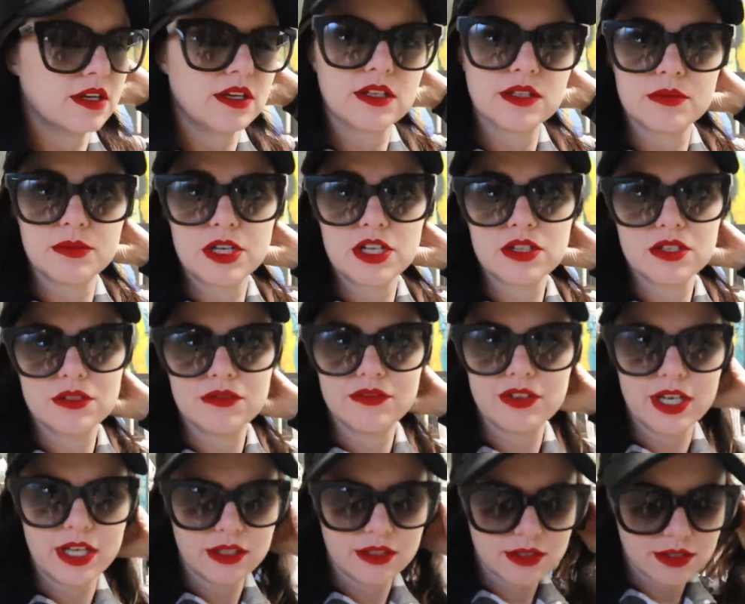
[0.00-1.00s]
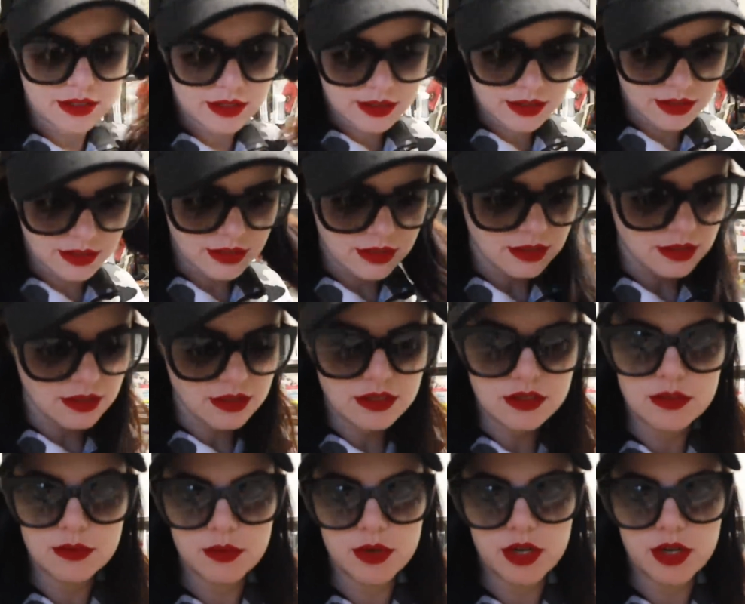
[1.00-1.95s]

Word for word: especially vets because they're